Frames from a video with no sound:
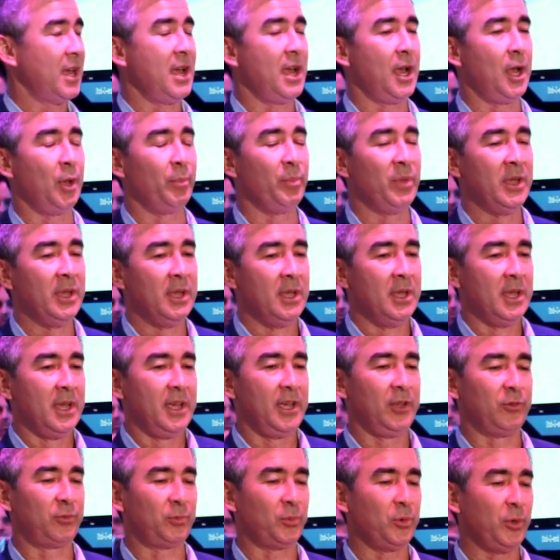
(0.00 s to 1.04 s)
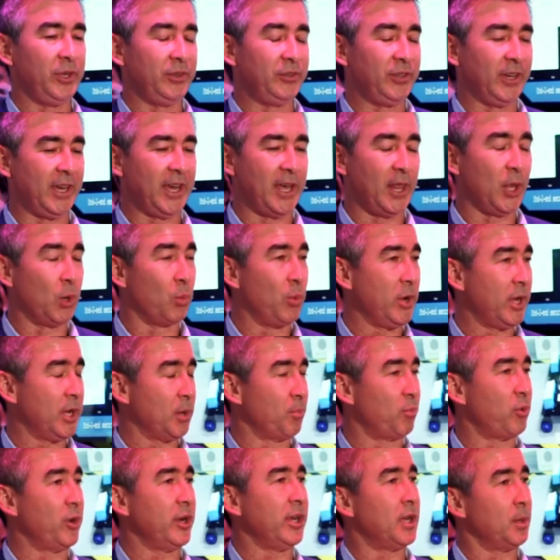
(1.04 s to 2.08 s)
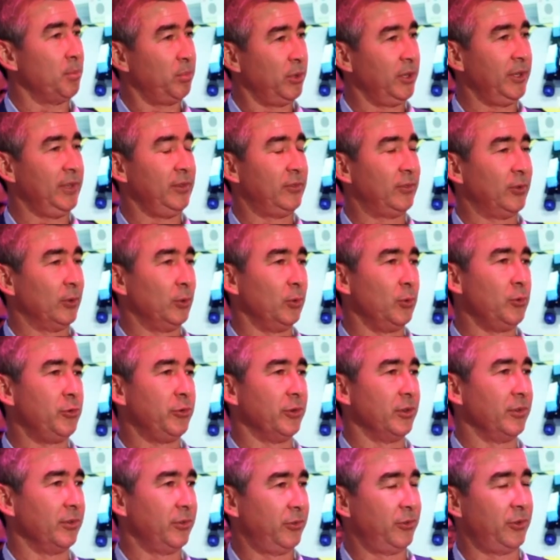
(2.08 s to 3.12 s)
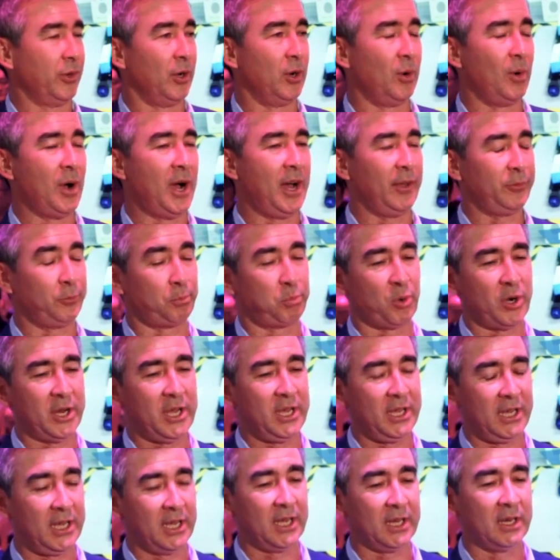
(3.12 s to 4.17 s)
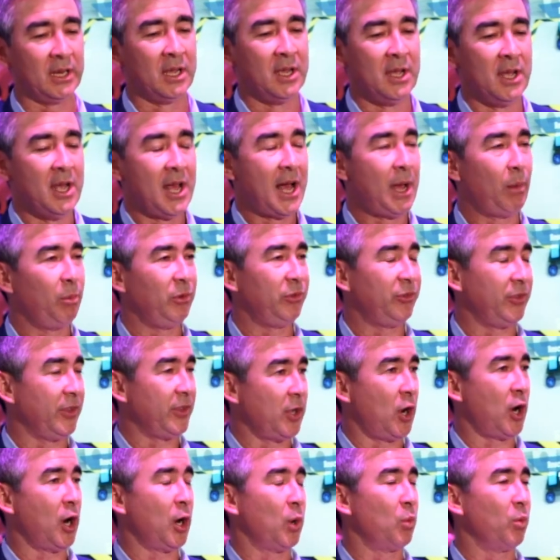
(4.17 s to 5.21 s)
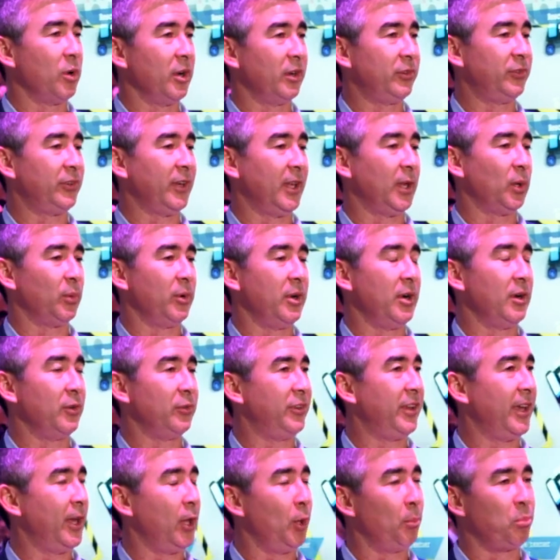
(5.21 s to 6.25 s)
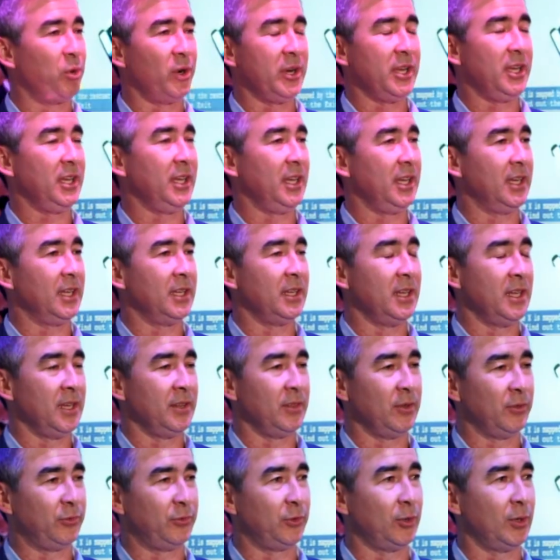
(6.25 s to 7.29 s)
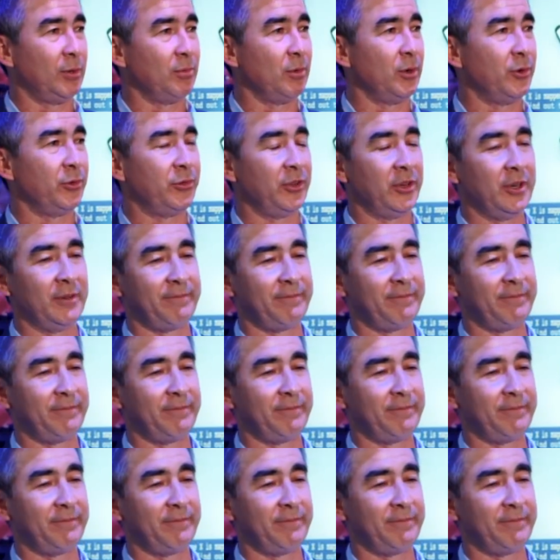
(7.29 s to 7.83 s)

um, is really together we can bring complete solutions. So yeah. us bringing in, obviously the hardware accelerators, Dell bringing in, in the servers, and